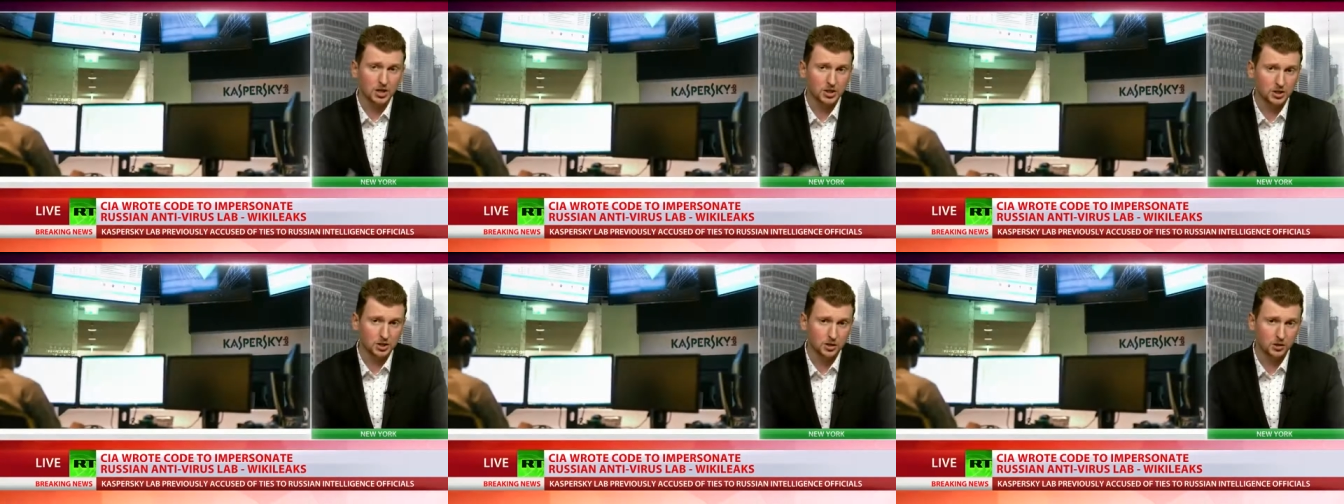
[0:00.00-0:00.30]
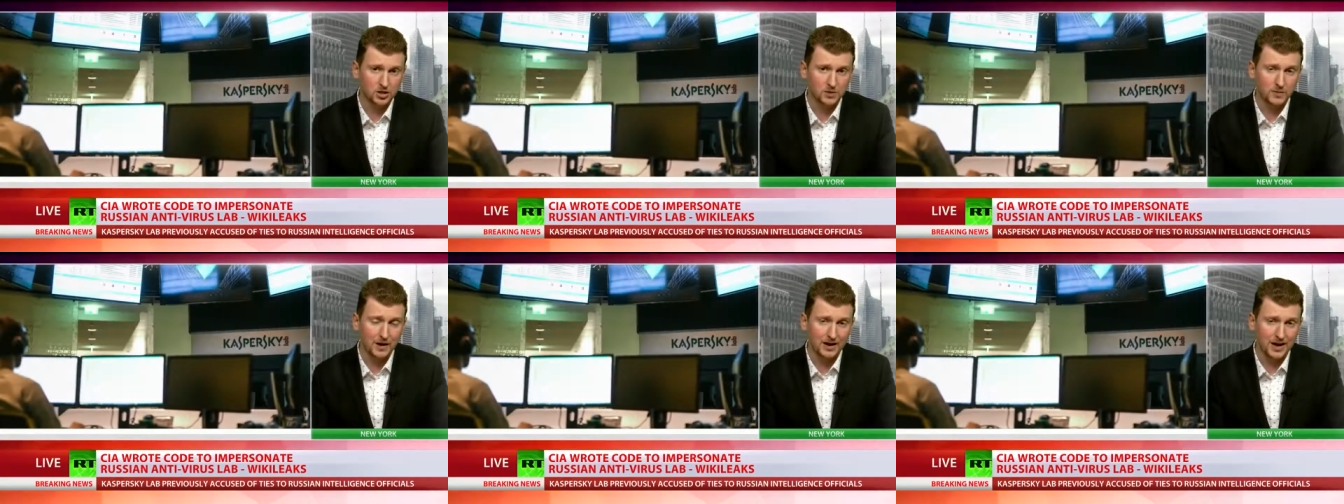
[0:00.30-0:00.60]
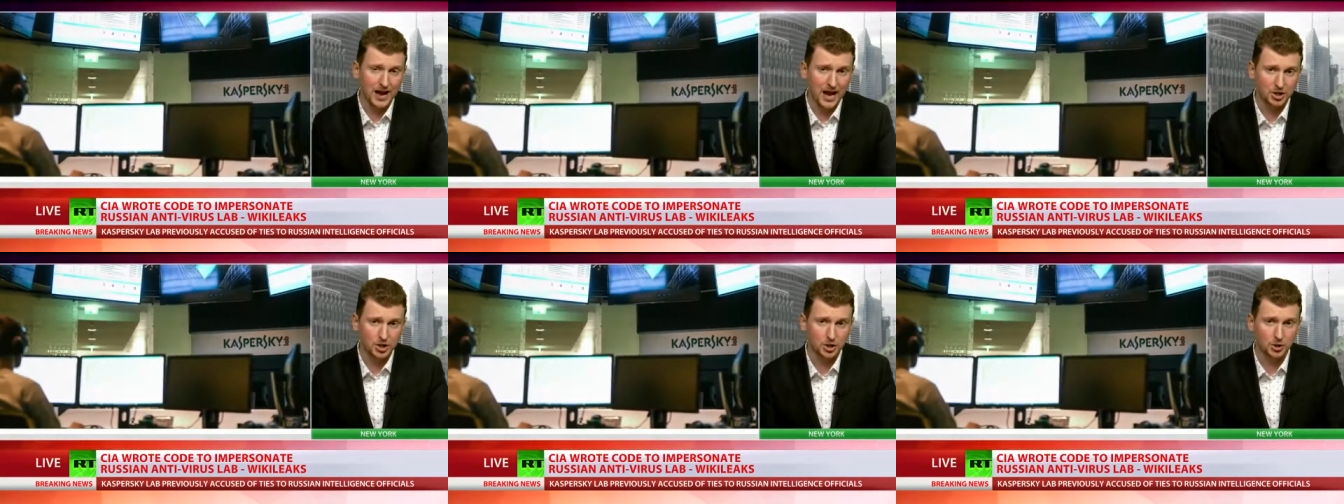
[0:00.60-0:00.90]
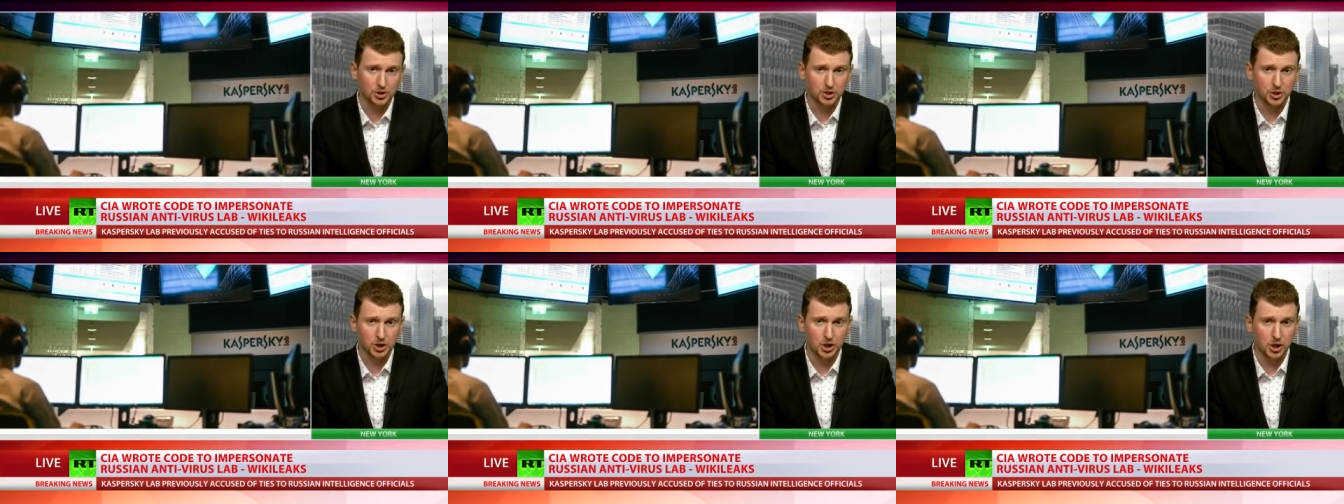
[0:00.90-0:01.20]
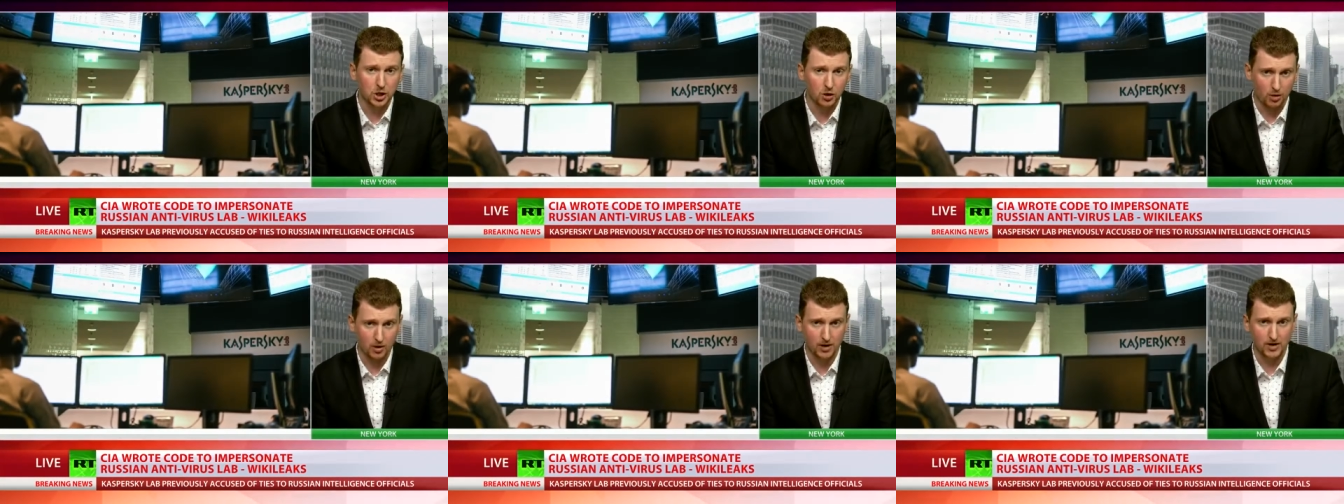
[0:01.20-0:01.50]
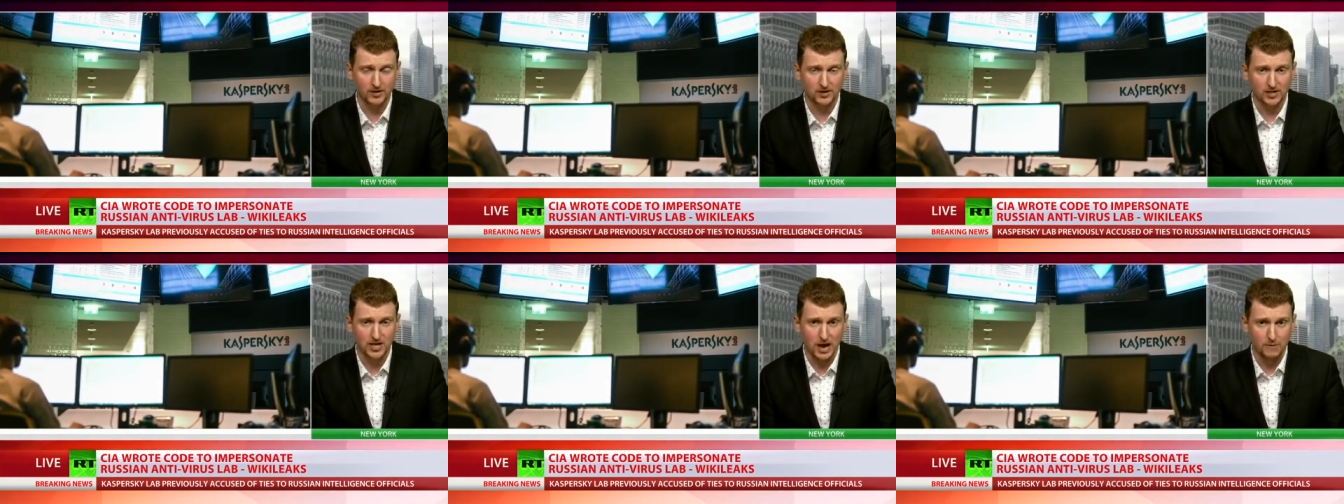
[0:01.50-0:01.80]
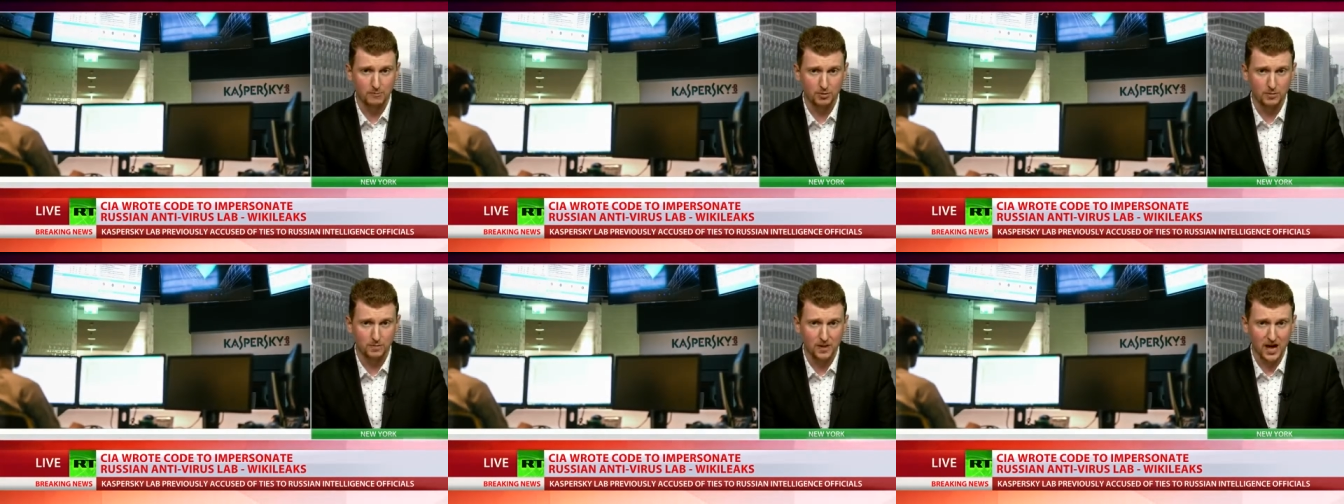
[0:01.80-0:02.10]
concerns about national security. This
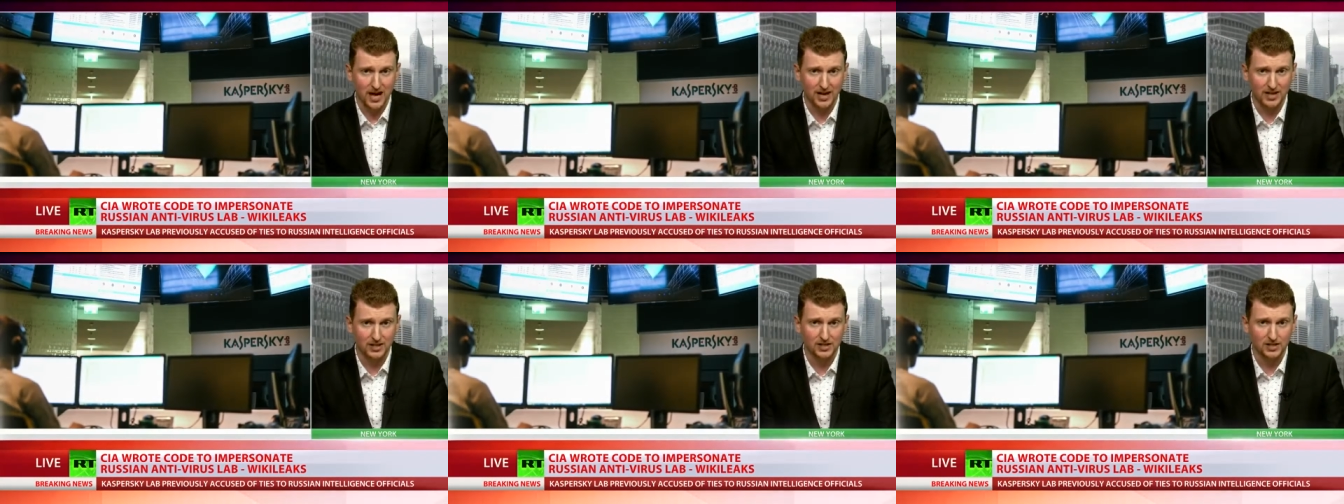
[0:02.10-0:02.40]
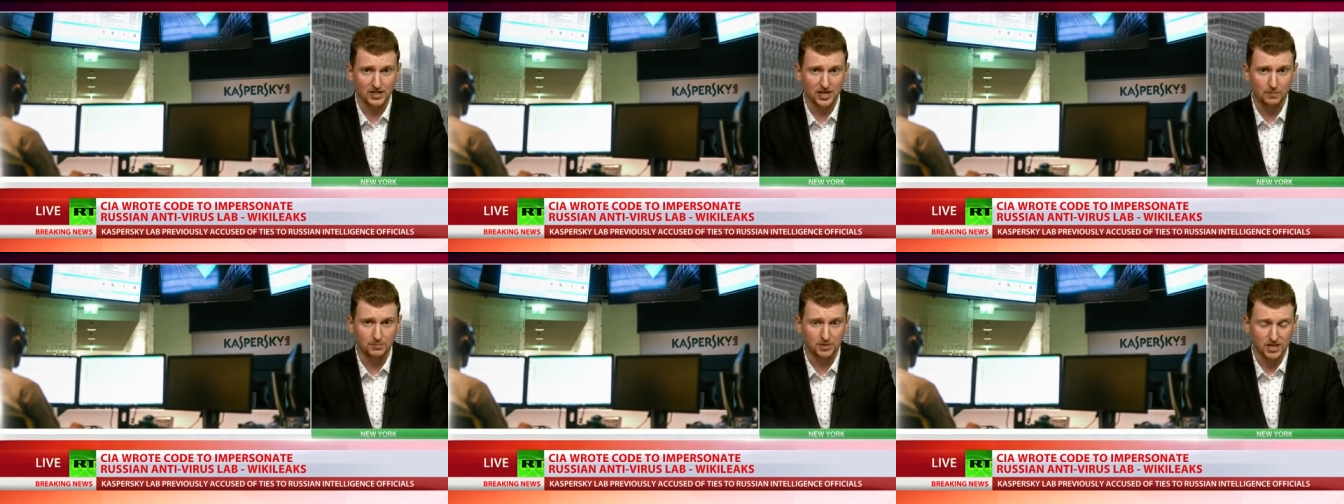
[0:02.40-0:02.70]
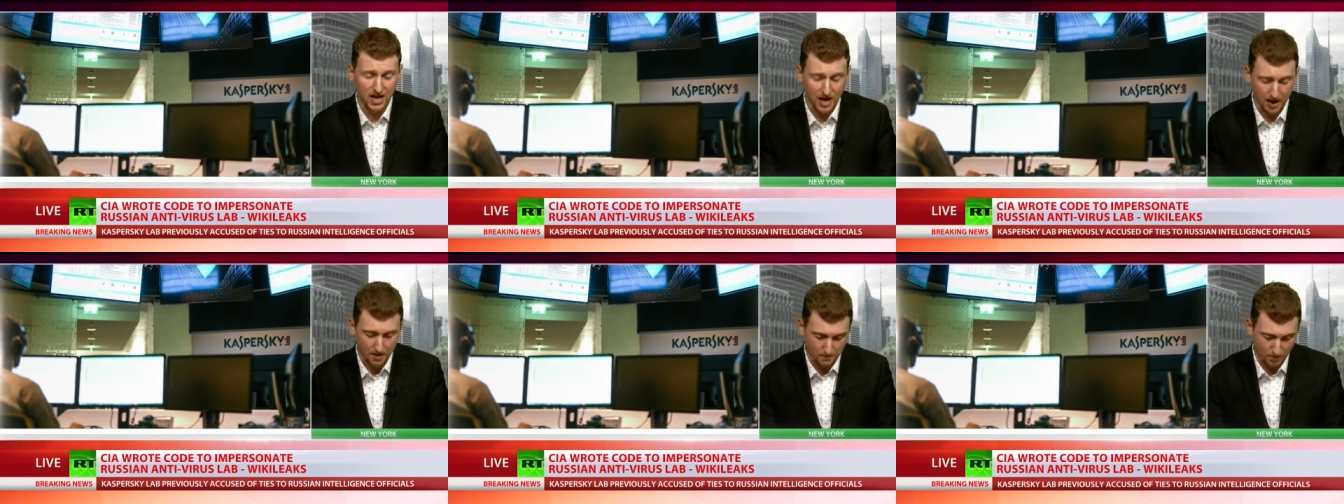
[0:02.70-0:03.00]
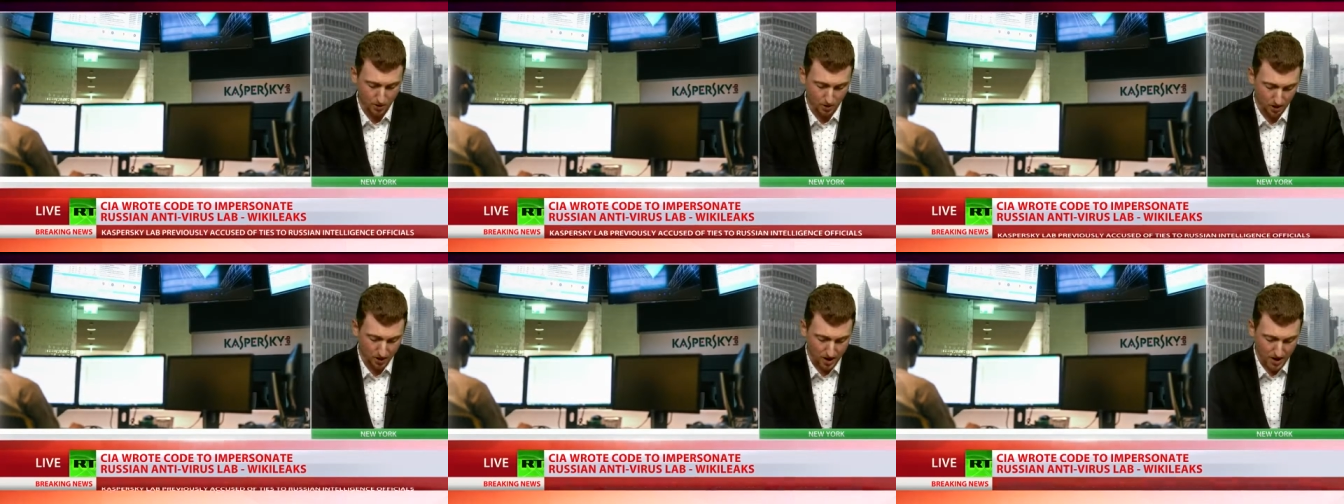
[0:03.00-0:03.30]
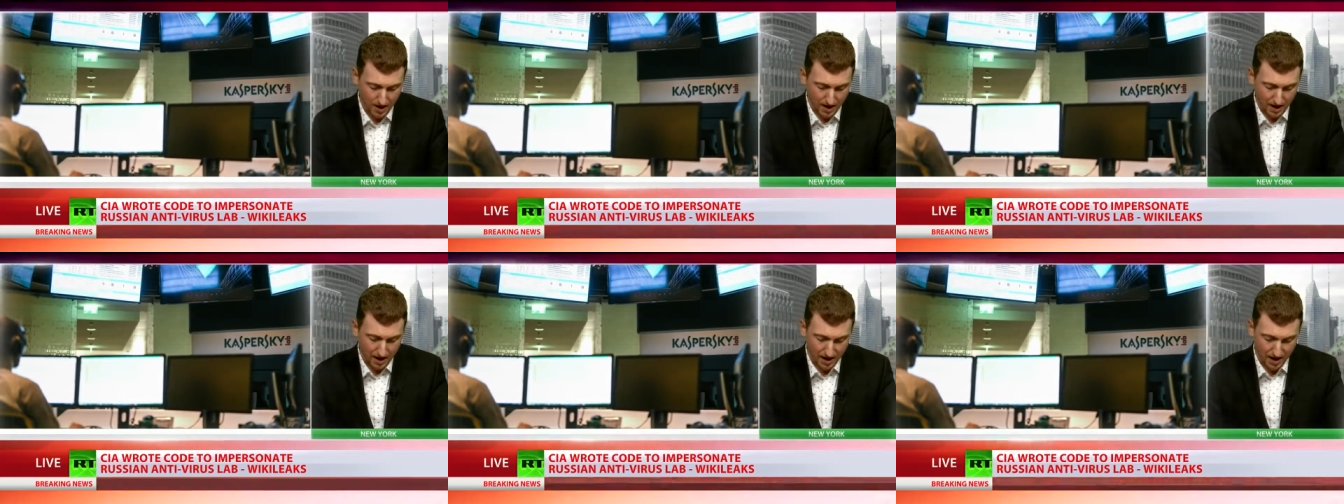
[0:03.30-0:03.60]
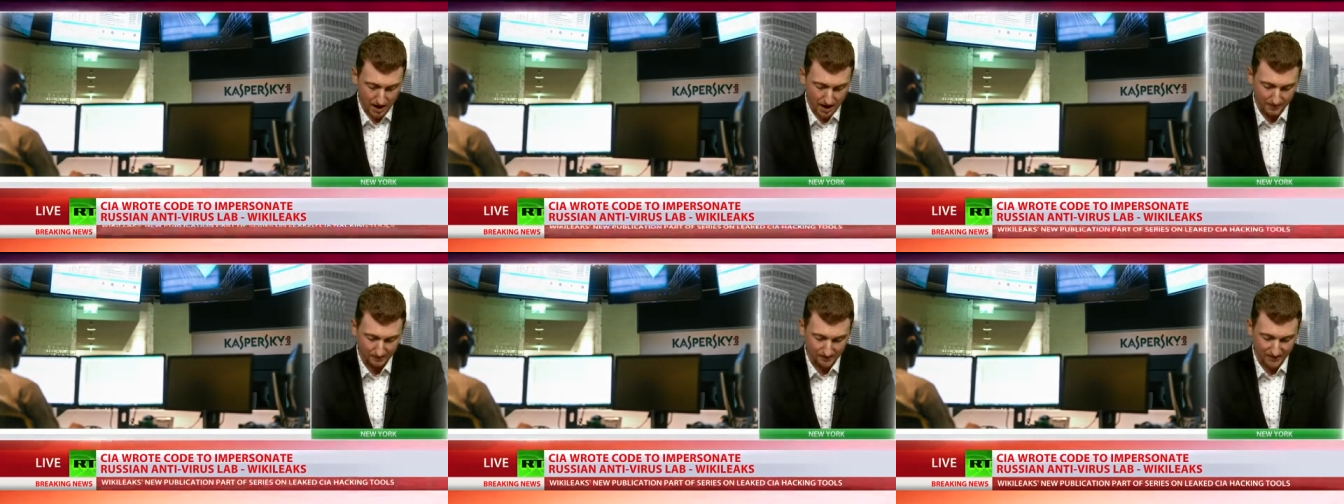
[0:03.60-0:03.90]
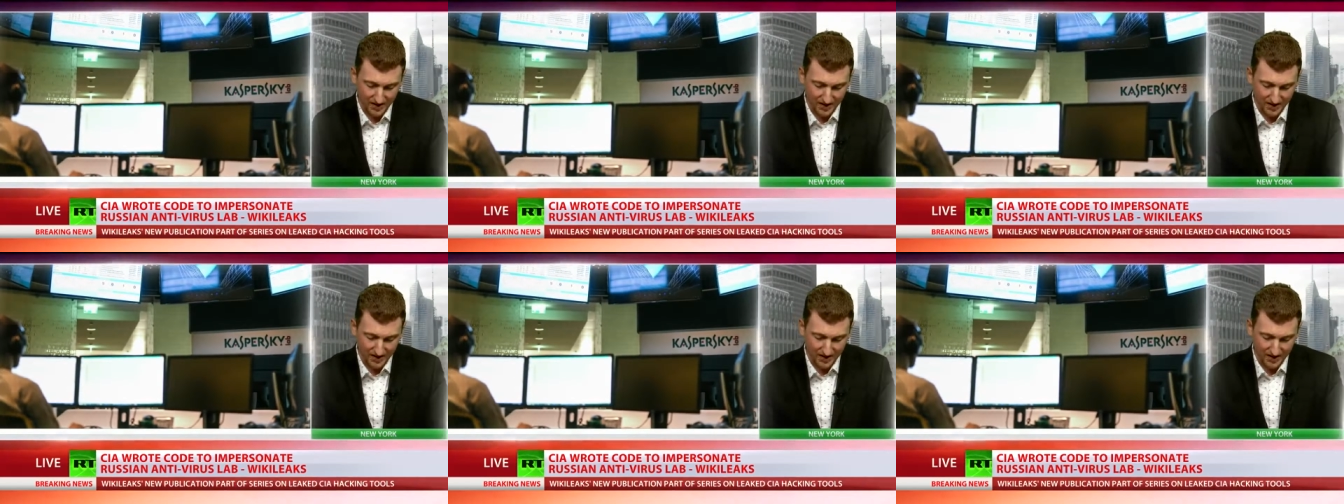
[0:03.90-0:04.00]
happened back in September. Um,